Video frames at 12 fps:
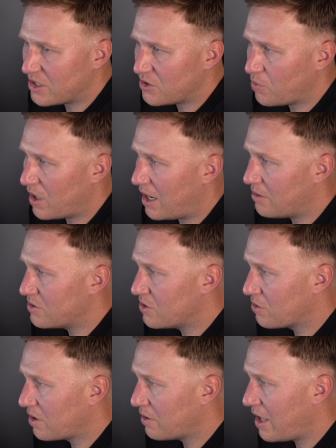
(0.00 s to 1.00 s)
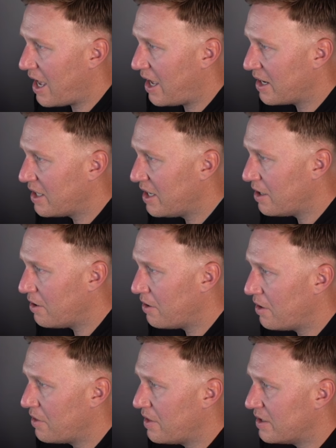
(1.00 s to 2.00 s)
is what I was looking at
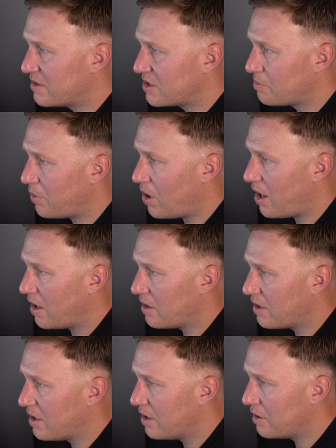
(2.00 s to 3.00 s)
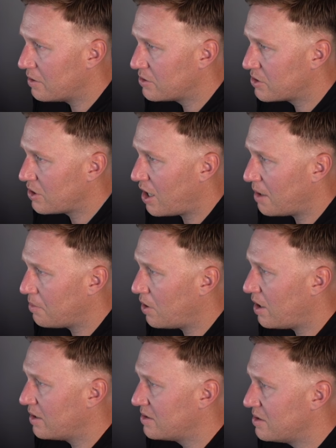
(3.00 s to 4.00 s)
here, this spot here, stop
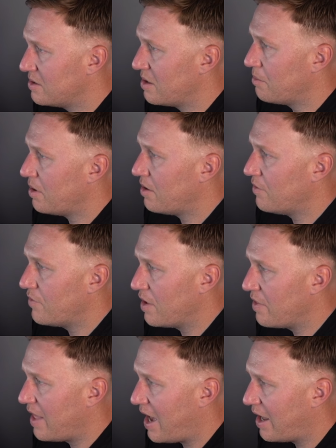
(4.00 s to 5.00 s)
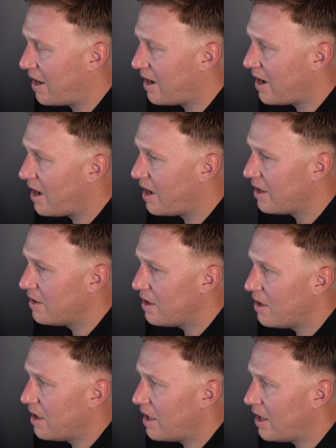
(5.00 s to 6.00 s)
losses above that high
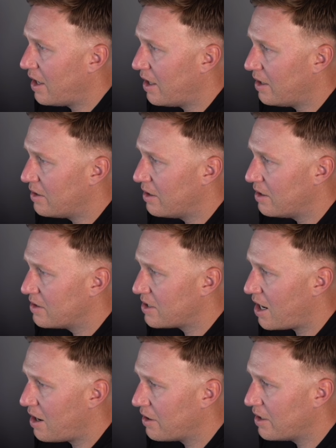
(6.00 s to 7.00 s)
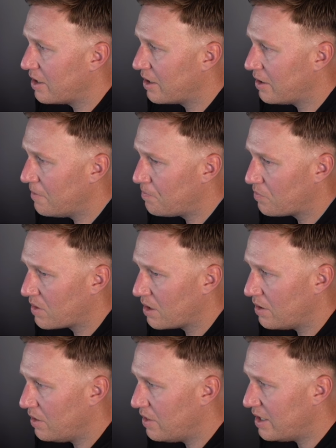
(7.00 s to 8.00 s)
and targeting
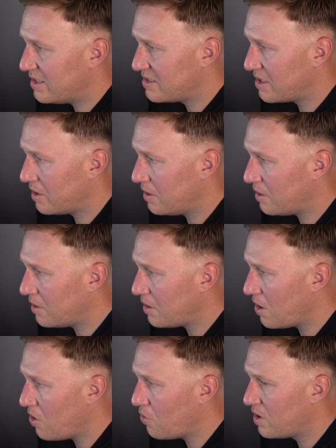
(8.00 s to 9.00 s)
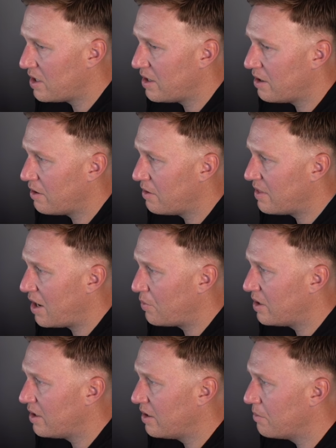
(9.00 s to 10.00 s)
this low here that
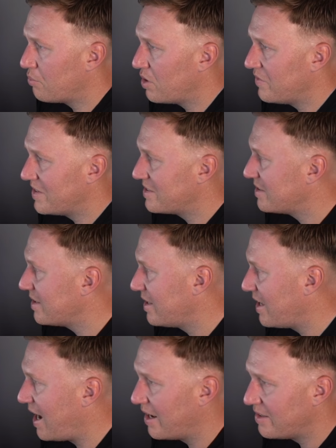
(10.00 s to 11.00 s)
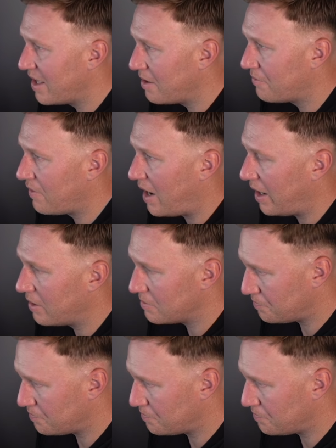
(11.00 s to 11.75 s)
we previously identified.